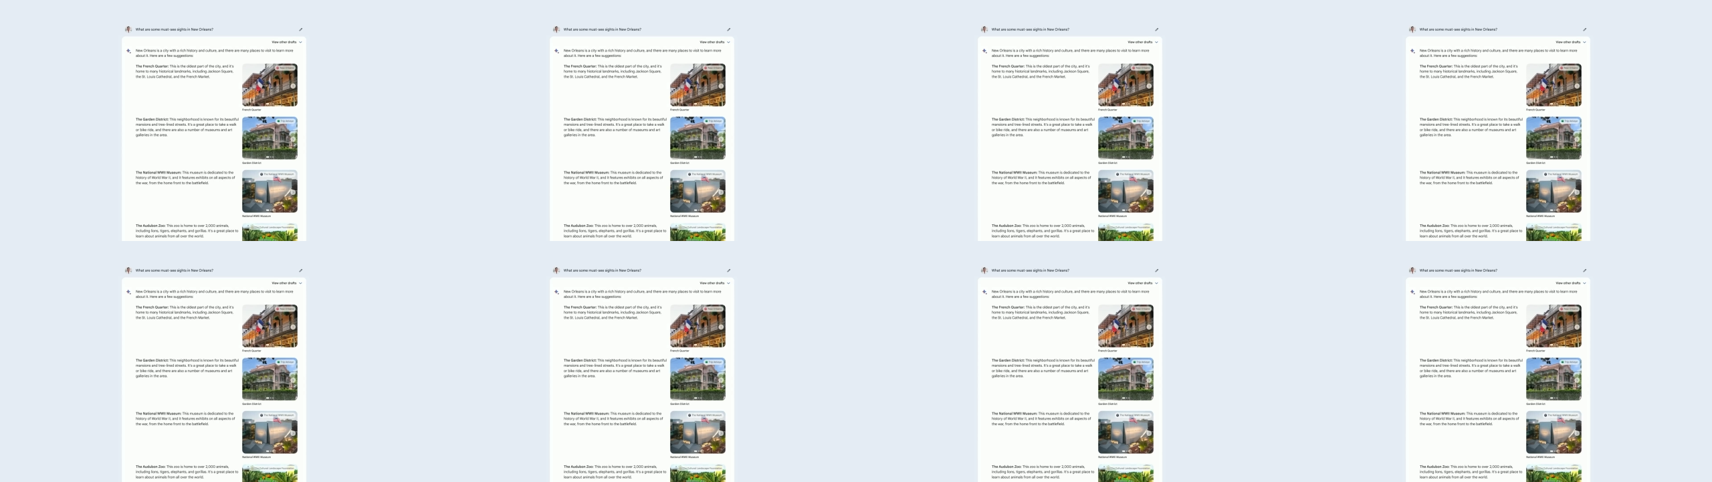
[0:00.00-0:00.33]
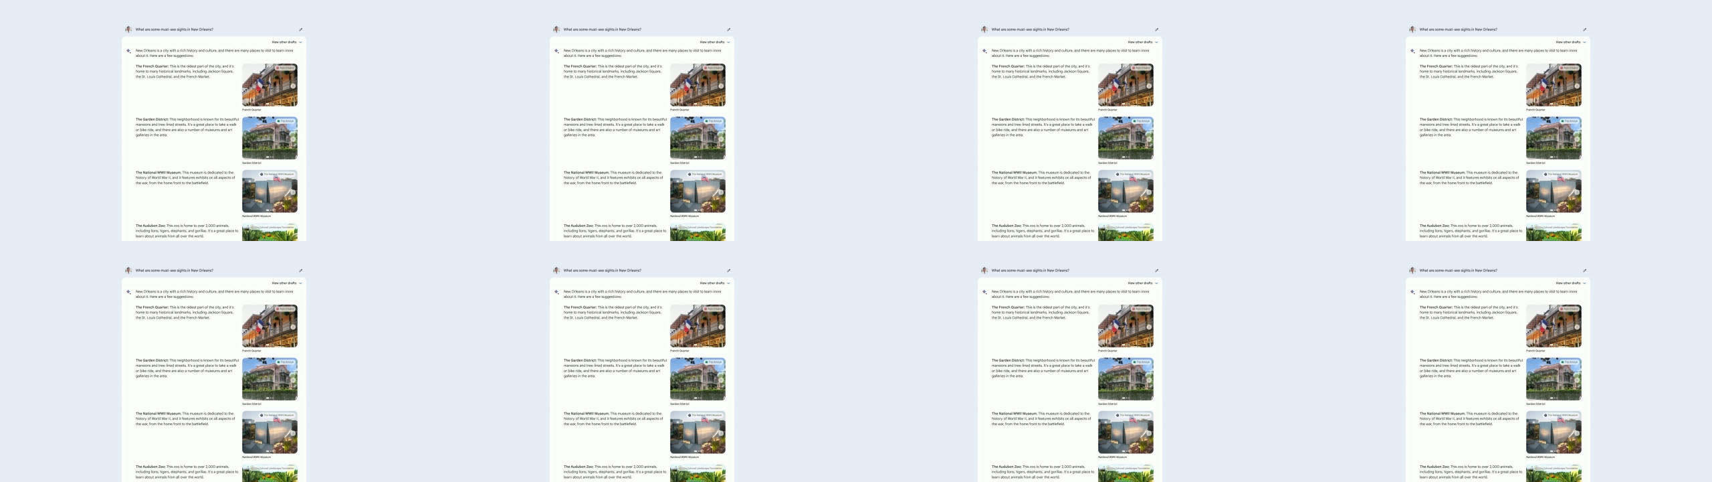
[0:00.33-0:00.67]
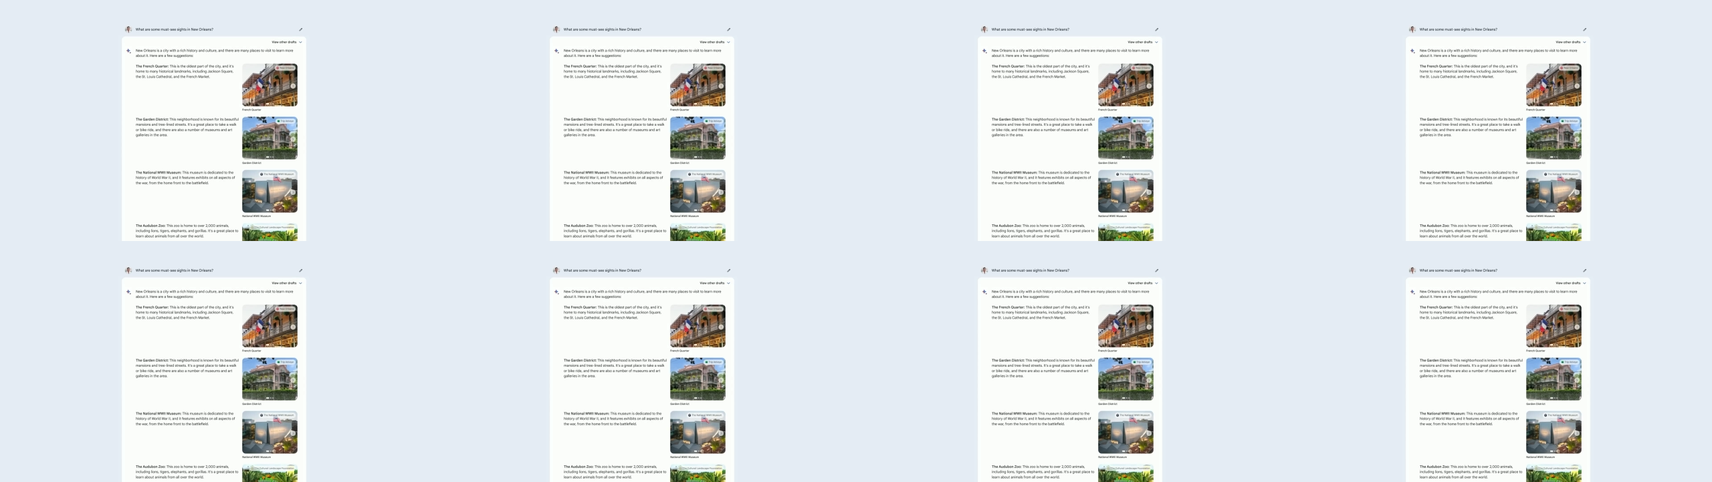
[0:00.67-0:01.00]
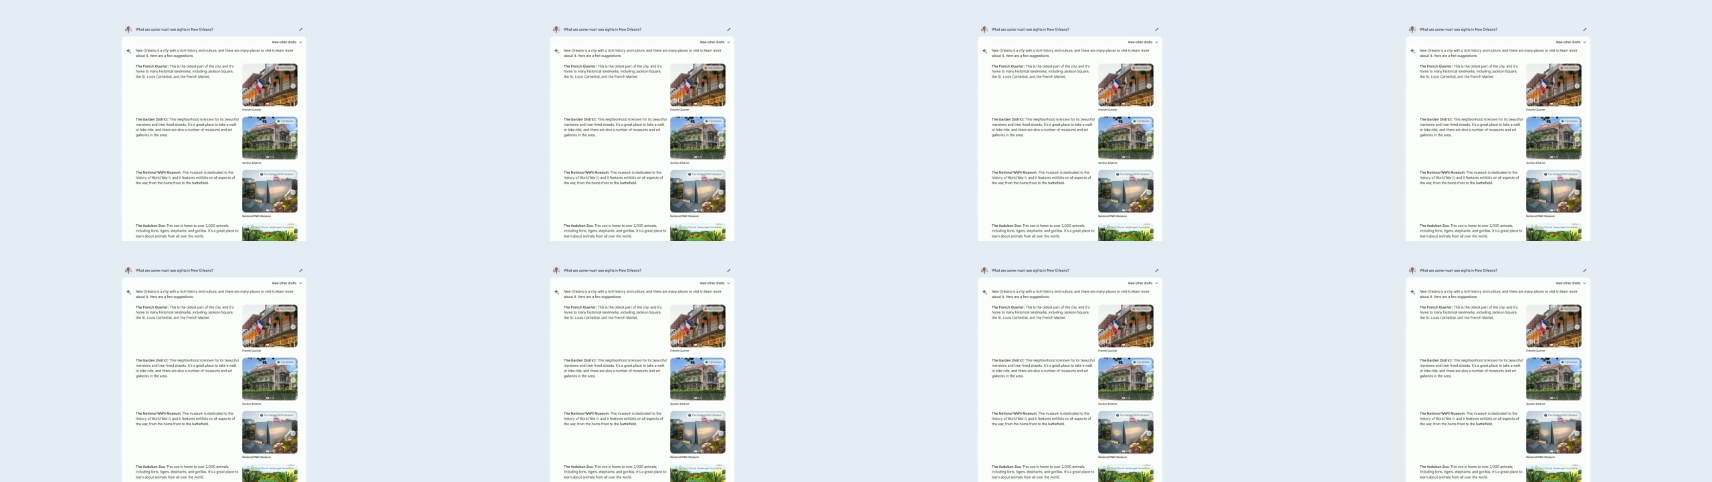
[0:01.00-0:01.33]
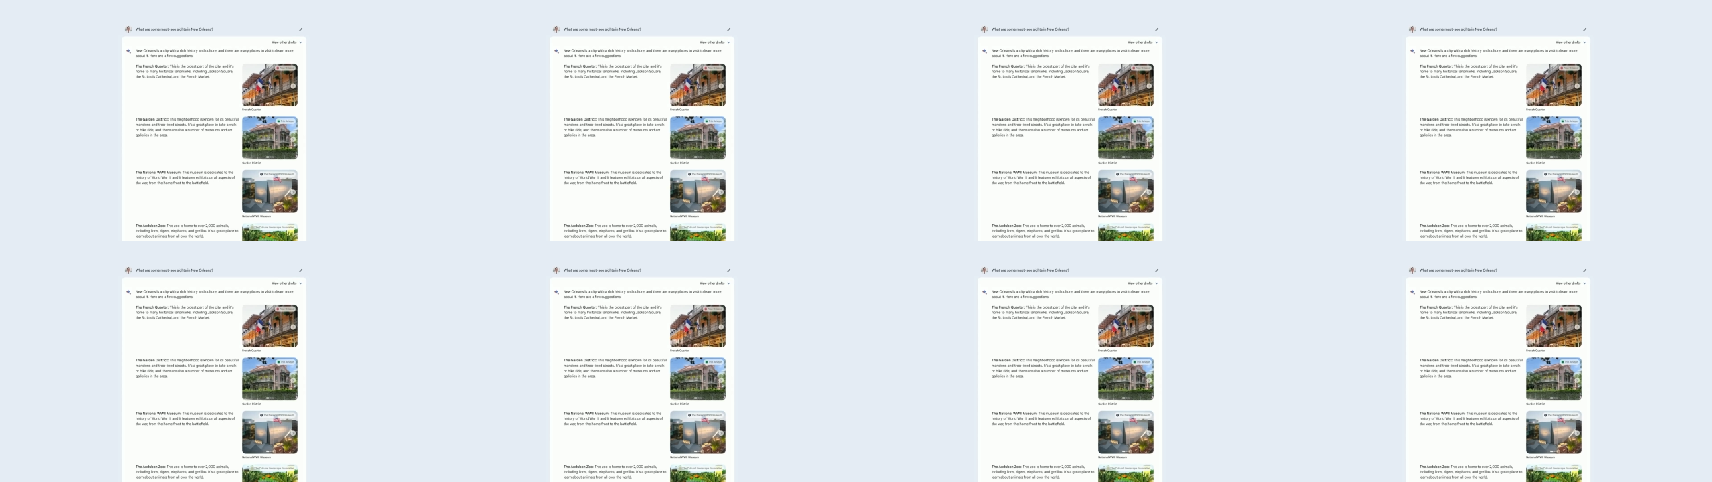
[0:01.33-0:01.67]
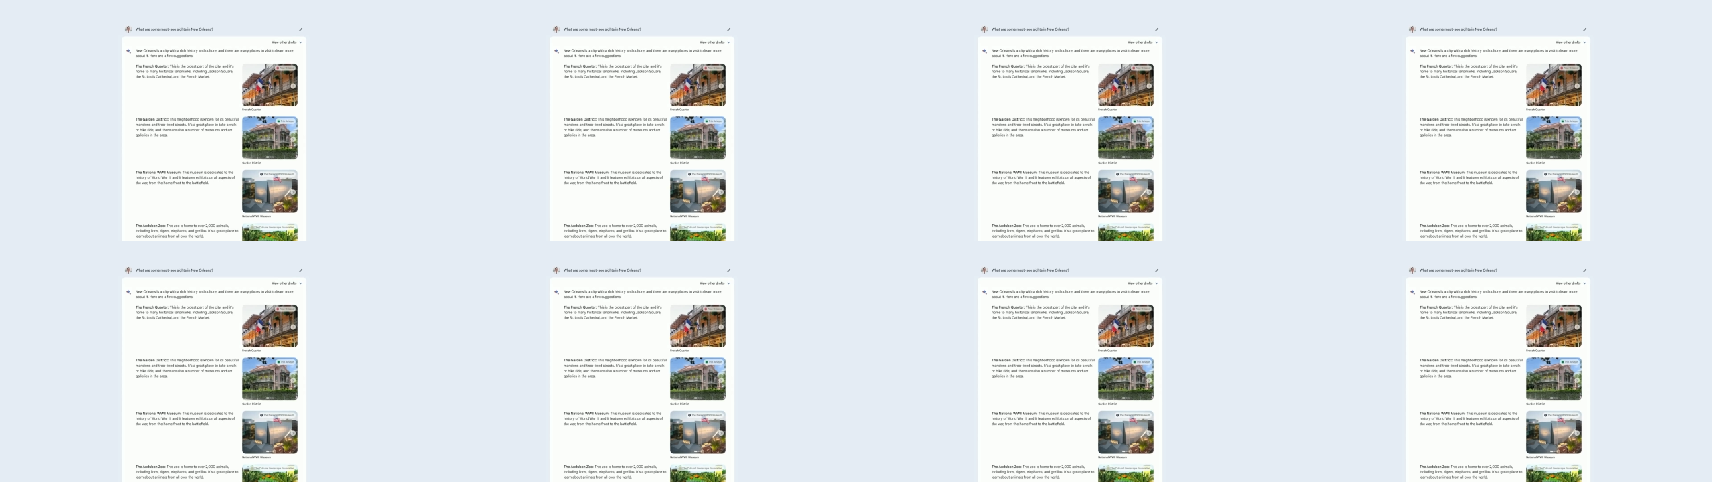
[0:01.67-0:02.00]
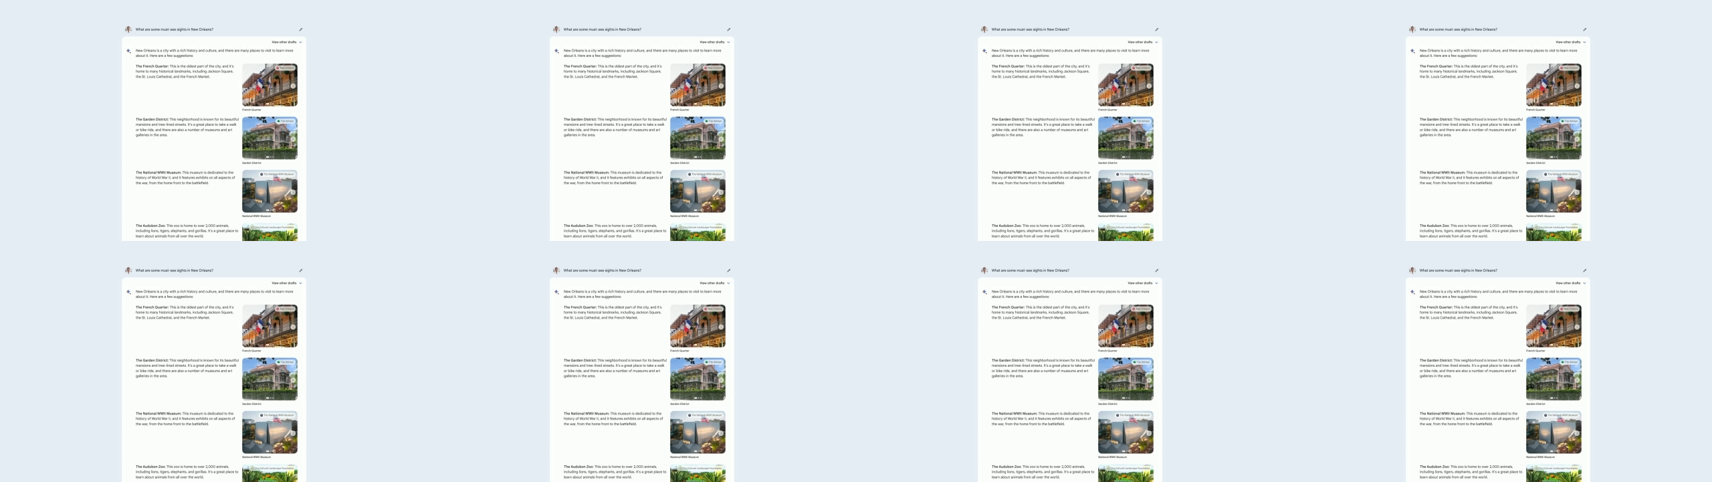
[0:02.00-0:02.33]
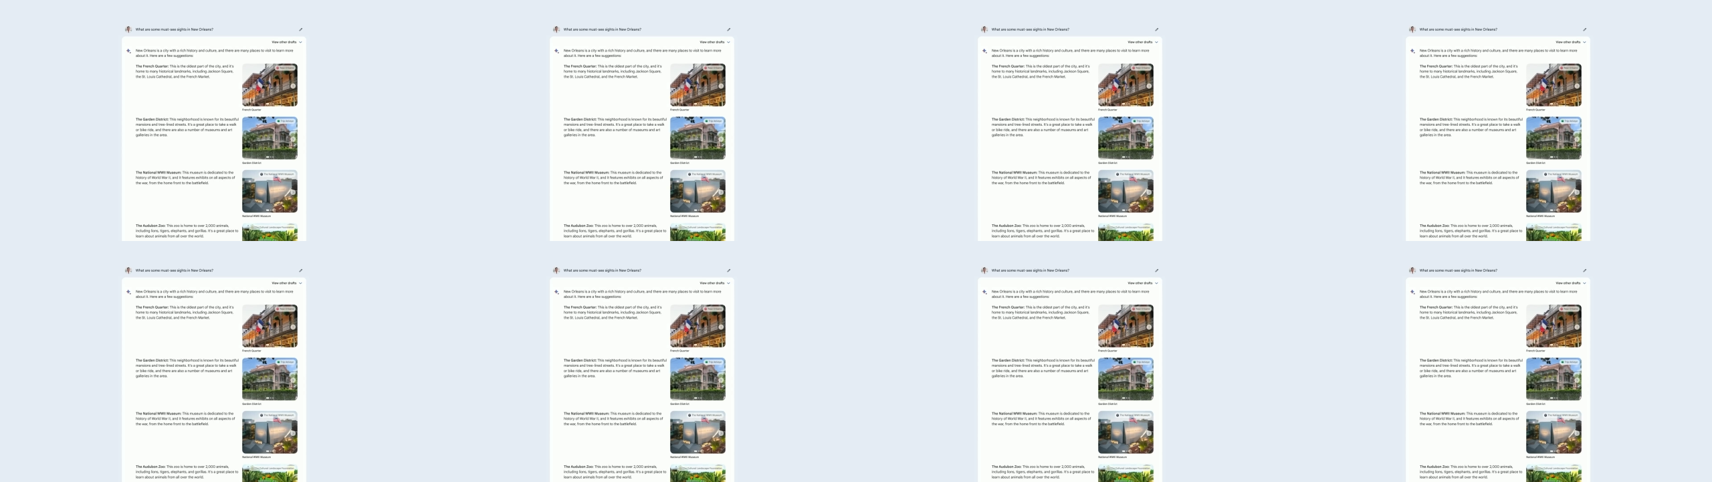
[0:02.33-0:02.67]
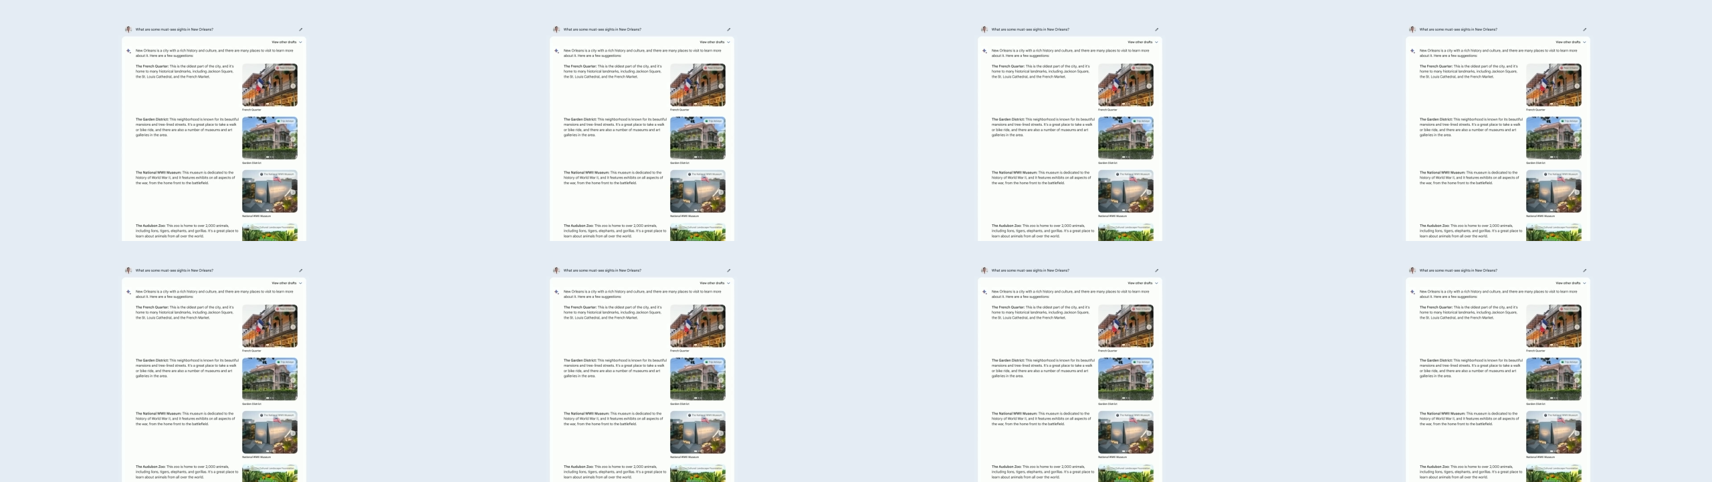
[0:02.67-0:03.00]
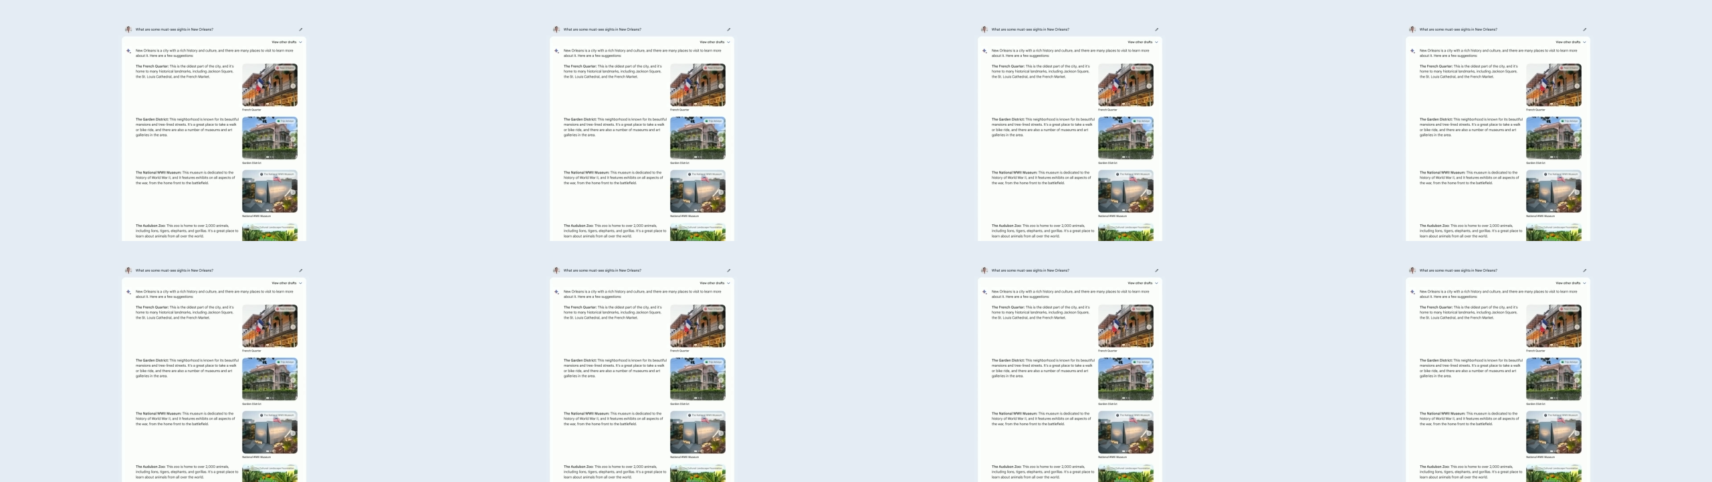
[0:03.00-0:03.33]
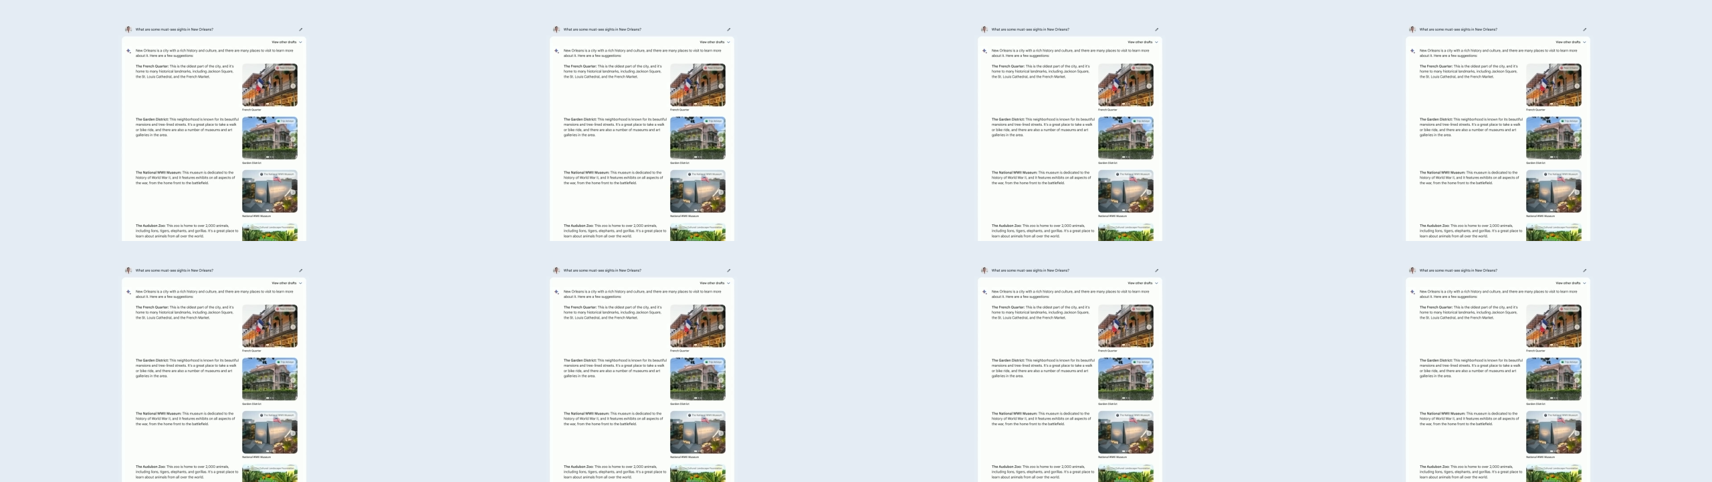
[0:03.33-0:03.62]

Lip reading: No face is visible, so there are no lips to read.